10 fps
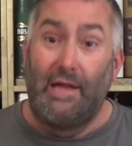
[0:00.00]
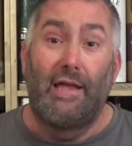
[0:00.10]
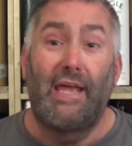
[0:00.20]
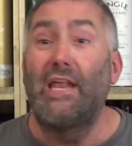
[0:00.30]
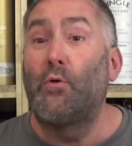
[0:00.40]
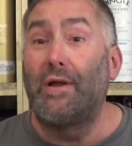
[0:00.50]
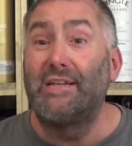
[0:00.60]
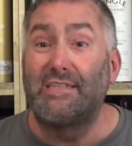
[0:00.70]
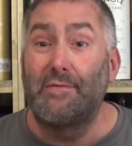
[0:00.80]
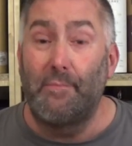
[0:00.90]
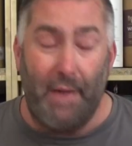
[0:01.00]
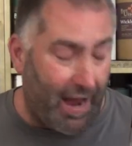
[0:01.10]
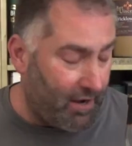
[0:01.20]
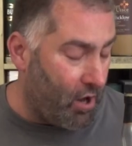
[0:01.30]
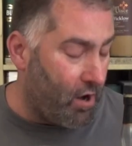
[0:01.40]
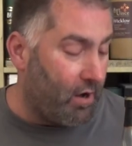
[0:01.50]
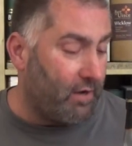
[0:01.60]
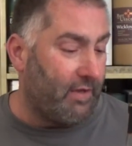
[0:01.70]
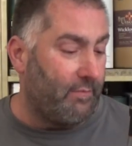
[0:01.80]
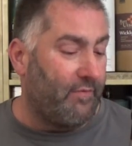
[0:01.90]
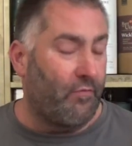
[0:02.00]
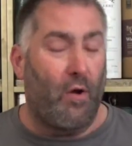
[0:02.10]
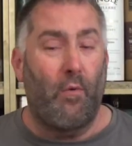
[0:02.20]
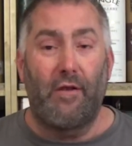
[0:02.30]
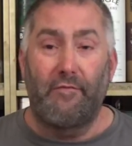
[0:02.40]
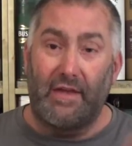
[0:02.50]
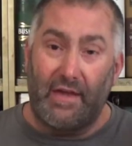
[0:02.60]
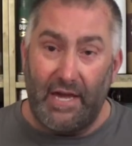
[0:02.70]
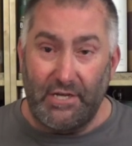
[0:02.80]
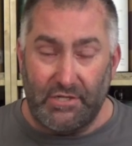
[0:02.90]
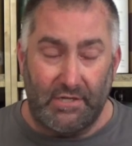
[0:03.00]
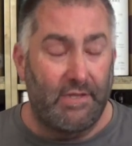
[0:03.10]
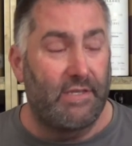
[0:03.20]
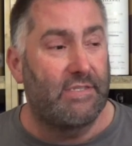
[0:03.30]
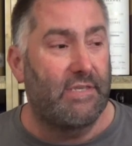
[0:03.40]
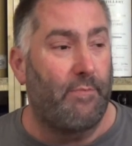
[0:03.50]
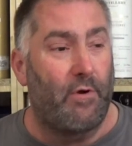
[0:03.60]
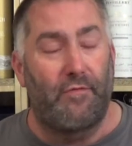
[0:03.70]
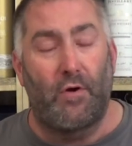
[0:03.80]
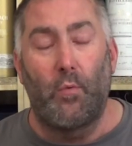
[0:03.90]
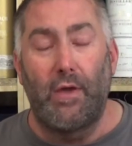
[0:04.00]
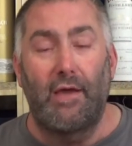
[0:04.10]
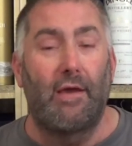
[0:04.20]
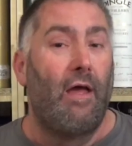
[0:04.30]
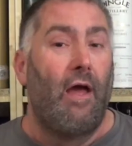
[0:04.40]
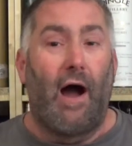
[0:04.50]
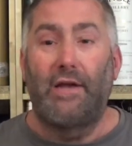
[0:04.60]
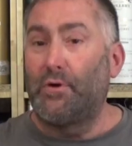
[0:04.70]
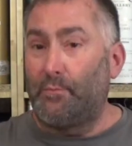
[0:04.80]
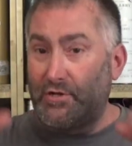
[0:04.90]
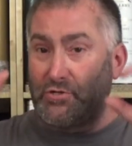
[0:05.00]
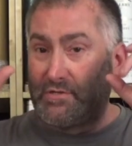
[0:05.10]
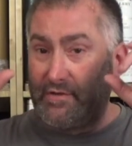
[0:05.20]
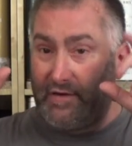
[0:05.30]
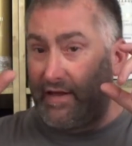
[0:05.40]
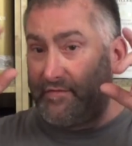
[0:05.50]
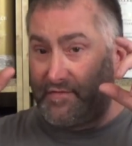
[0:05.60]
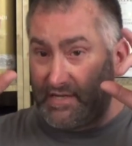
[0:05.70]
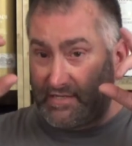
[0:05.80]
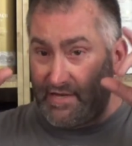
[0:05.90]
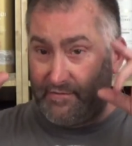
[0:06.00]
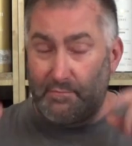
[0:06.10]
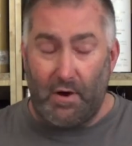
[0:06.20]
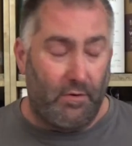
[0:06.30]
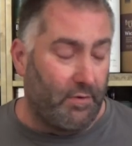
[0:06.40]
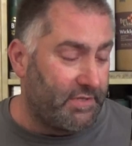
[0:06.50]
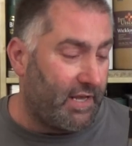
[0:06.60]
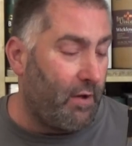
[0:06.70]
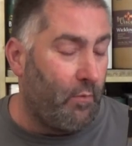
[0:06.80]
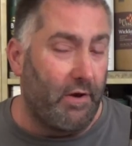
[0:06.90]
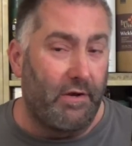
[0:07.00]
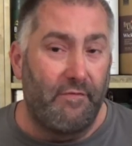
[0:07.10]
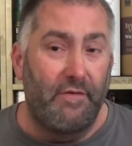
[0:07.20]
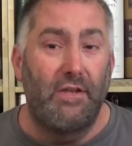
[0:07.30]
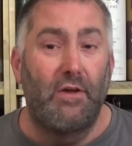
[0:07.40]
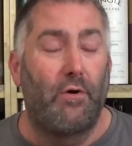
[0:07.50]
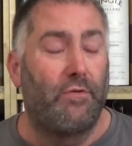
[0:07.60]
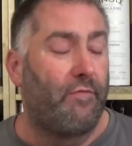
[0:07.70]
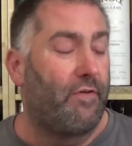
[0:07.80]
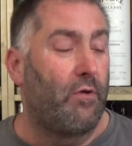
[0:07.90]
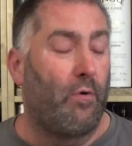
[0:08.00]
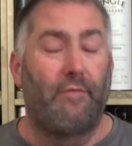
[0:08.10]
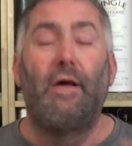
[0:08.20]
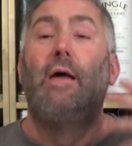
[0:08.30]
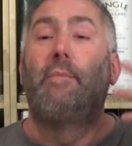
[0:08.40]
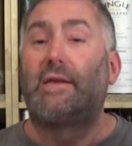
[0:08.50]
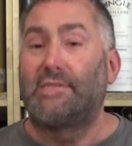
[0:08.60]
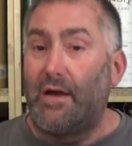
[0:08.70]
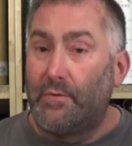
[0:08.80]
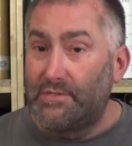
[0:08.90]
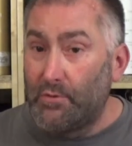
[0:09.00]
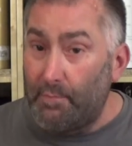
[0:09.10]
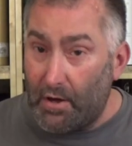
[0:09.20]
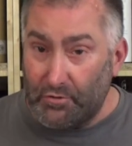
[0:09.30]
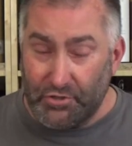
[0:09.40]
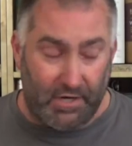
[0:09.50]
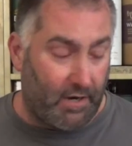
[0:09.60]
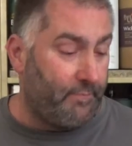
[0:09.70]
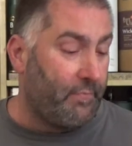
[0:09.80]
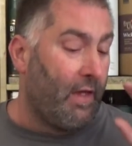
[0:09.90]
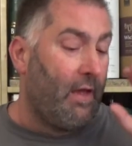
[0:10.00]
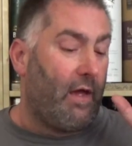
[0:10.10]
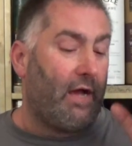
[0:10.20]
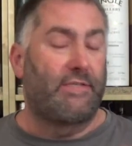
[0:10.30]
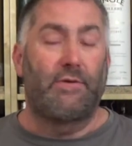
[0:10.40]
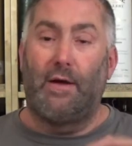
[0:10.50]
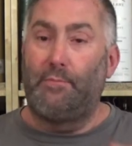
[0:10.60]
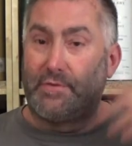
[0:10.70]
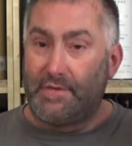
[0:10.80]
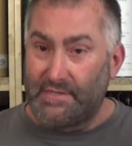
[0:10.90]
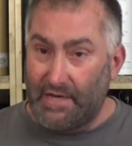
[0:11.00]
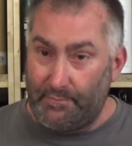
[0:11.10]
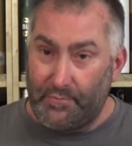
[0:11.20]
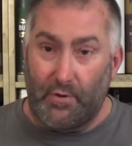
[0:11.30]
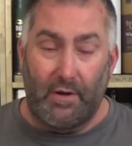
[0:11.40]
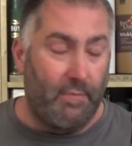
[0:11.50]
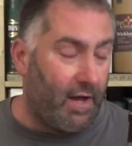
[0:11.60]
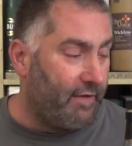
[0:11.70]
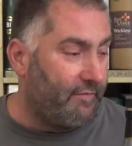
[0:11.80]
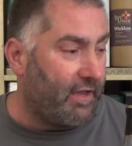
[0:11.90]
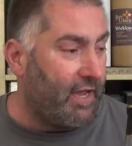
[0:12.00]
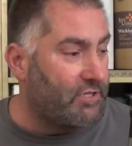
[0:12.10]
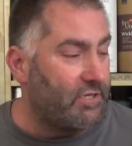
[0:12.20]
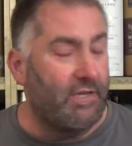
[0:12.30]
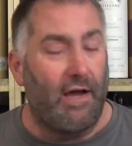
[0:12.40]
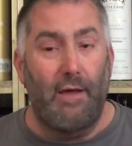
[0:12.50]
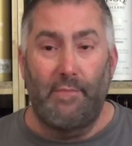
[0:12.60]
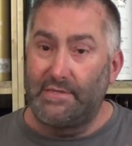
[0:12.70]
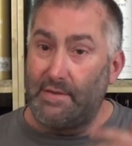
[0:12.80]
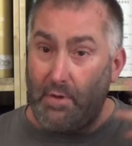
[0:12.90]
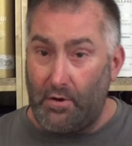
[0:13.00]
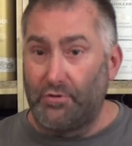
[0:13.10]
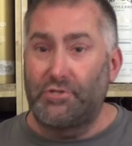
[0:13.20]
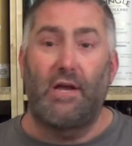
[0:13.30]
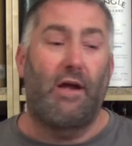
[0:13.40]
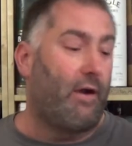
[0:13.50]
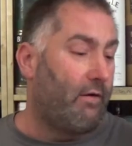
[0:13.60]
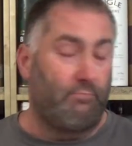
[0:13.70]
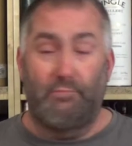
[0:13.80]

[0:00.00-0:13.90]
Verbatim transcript: getting rid of some of the backlog, and before I went on vacation this summer for a week, I took pictures of like six, seven bottles that I wanted to video, do a video of, because I always do a bottle share. And so I put this up during my vacation time as a bottle share.